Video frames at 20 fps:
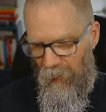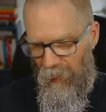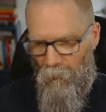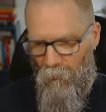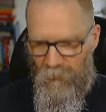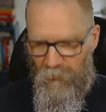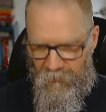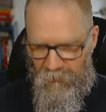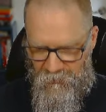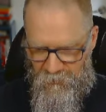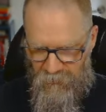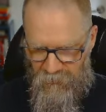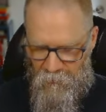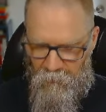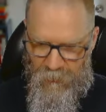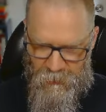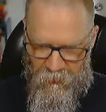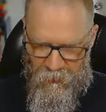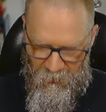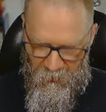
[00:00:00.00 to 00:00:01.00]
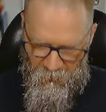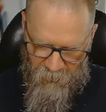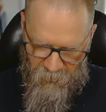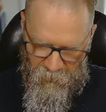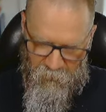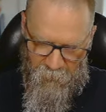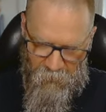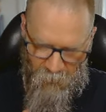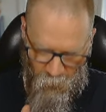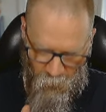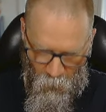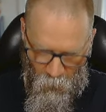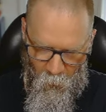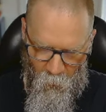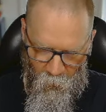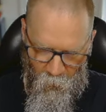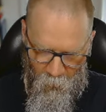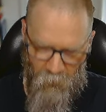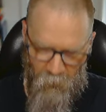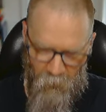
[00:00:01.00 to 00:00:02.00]
we associate the
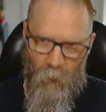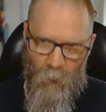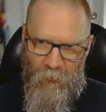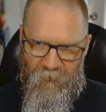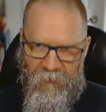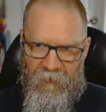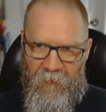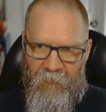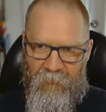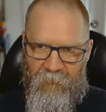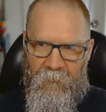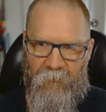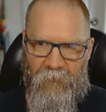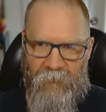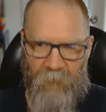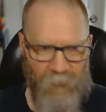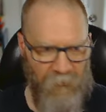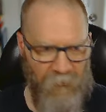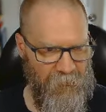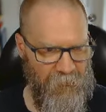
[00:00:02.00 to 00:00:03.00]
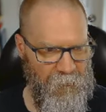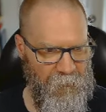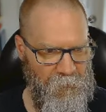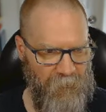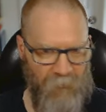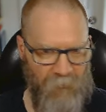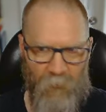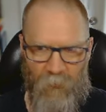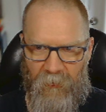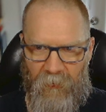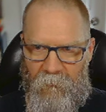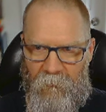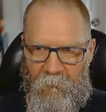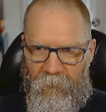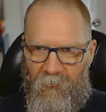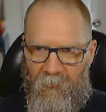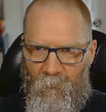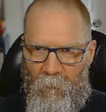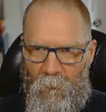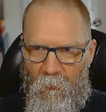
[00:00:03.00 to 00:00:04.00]
role with the EC2 instance. So we're going to say
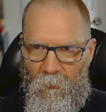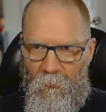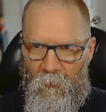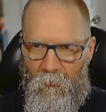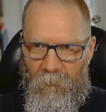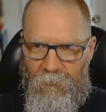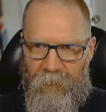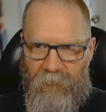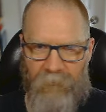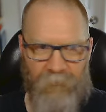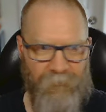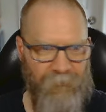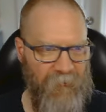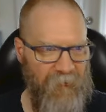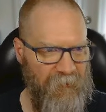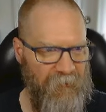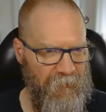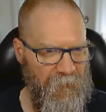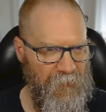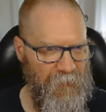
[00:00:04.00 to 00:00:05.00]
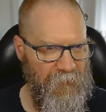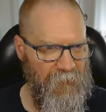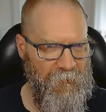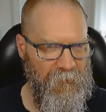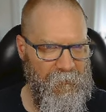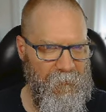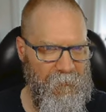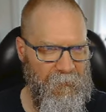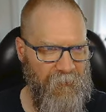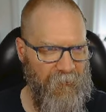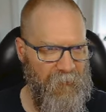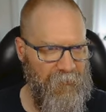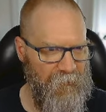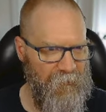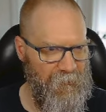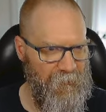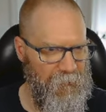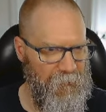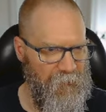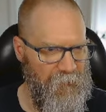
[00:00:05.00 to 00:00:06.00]
roles. Is it I think it's a
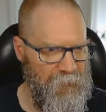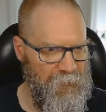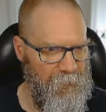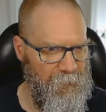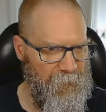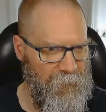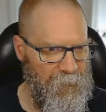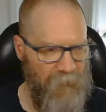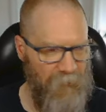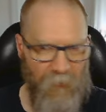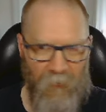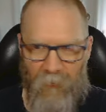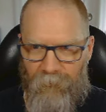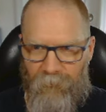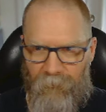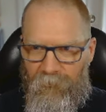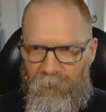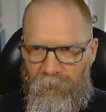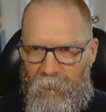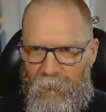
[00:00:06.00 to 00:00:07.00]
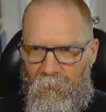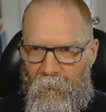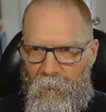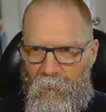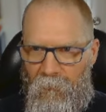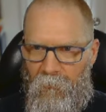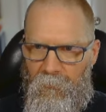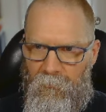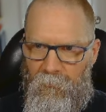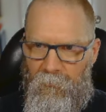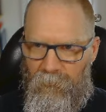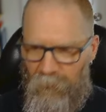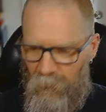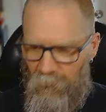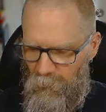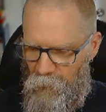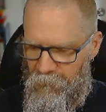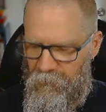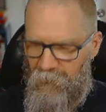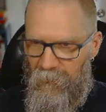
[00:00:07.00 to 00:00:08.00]
list. Yeah. So
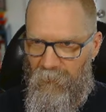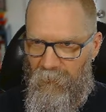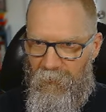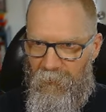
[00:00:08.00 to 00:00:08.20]
we'll say like